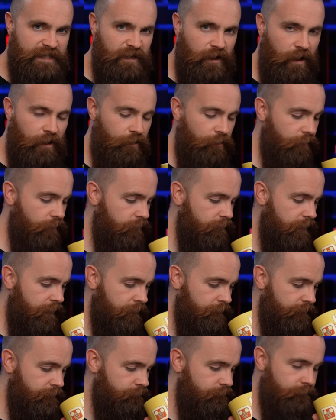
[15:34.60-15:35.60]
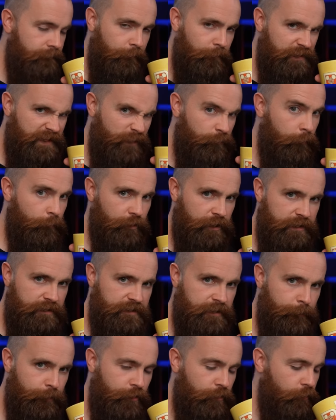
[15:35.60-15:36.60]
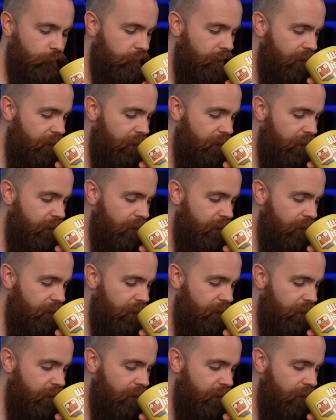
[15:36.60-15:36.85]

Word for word: to Docker, and I want to take one more sip of cold